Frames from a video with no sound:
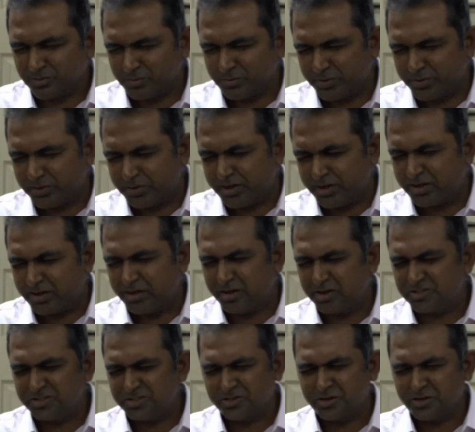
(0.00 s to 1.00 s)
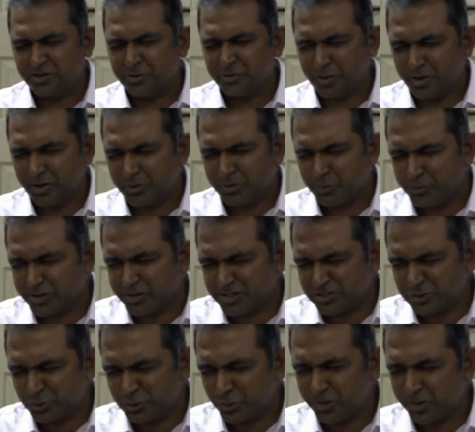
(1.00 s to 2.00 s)
We read Esther and
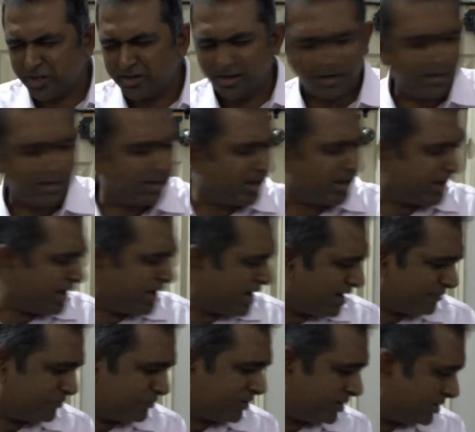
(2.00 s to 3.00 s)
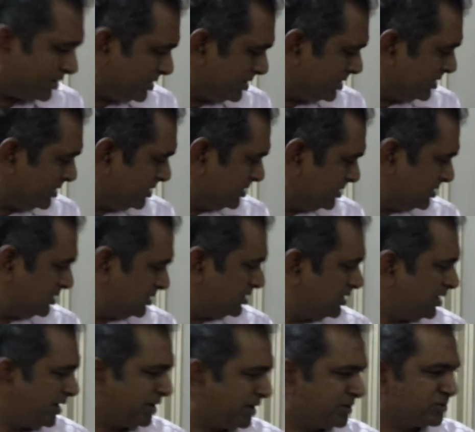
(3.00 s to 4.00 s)
Anuya's story, and then
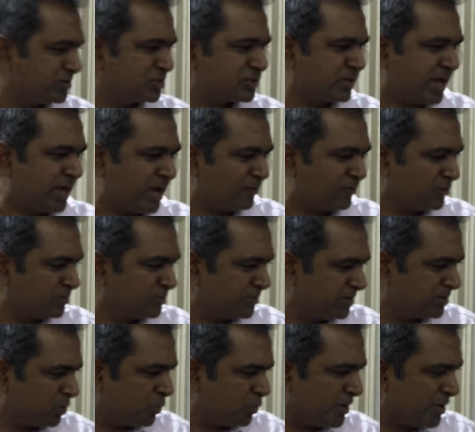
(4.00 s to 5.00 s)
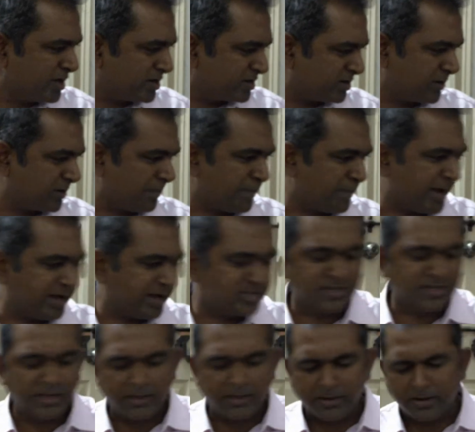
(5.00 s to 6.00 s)
I just have with me the Week
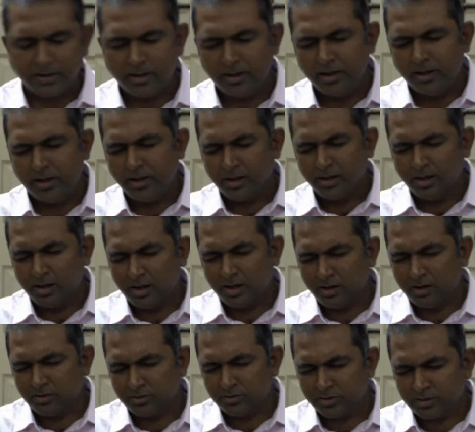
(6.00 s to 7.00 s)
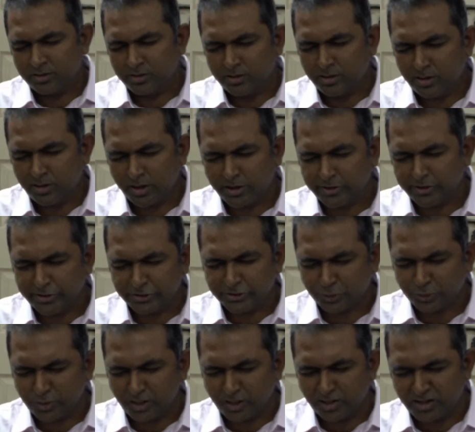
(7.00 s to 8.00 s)
magazine current
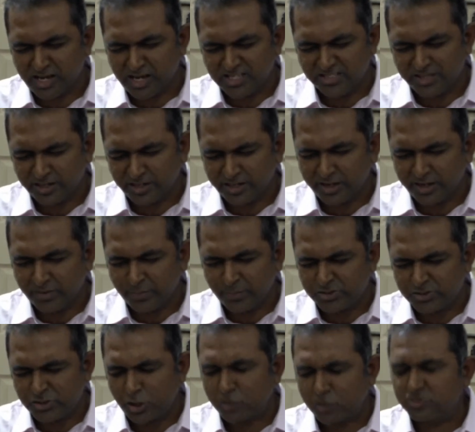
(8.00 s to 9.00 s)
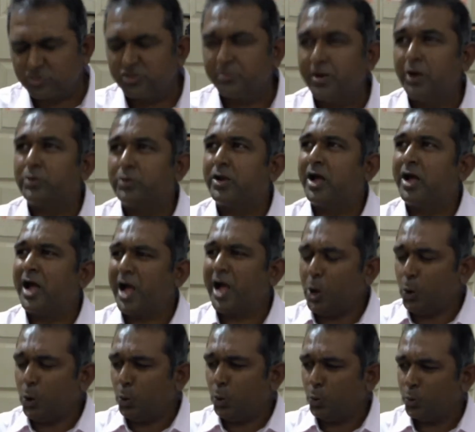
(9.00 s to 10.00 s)
issue last Sunday, which talks about
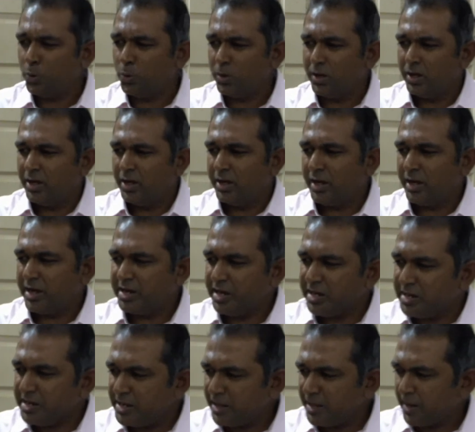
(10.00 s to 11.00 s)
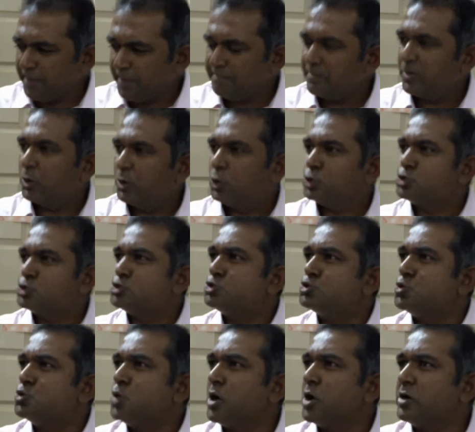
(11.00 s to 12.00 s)
how in India
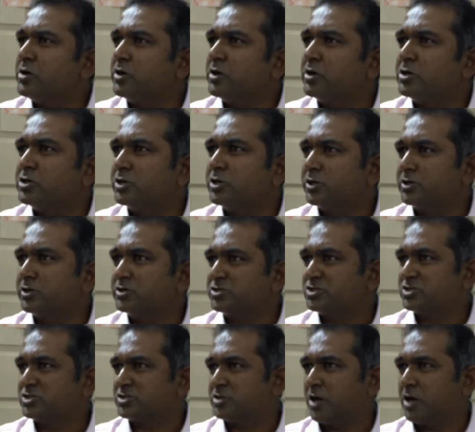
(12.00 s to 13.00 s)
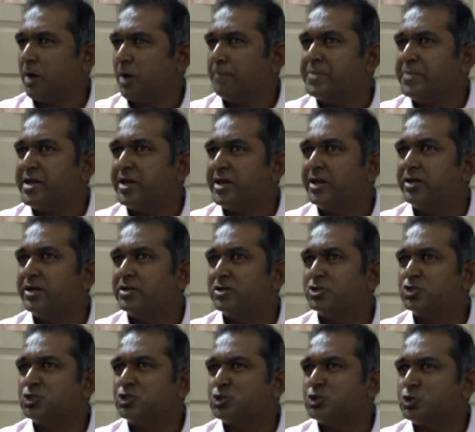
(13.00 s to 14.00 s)
200 girls are being
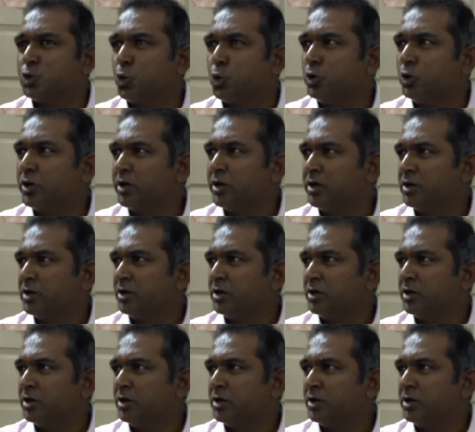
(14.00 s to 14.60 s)
sold